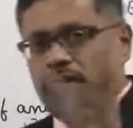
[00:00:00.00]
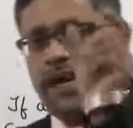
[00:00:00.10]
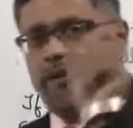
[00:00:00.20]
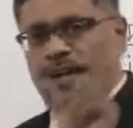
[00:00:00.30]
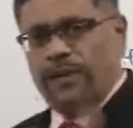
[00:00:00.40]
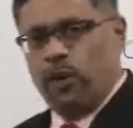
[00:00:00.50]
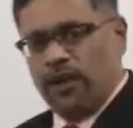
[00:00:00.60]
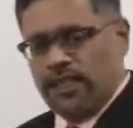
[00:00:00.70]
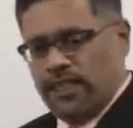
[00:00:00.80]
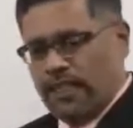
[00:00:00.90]
Write what
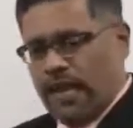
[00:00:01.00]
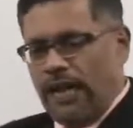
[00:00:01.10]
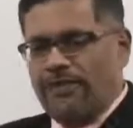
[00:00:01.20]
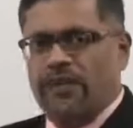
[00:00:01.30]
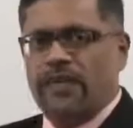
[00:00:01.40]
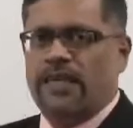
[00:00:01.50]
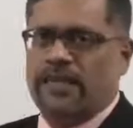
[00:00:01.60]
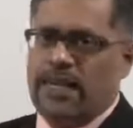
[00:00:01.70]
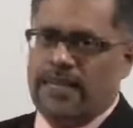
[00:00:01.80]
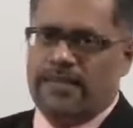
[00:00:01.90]
is it and further
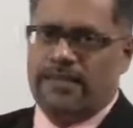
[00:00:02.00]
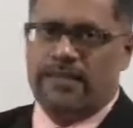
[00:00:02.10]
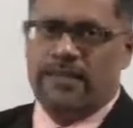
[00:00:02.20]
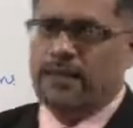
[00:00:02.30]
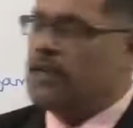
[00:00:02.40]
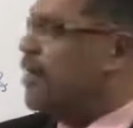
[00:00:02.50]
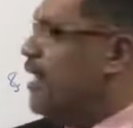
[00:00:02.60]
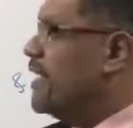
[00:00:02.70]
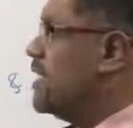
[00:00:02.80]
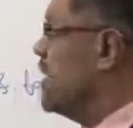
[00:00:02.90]
the answer.
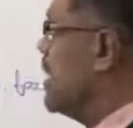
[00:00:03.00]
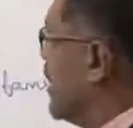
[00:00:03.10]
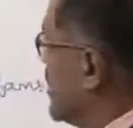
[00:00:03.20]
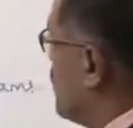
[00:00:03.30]
Let's see the next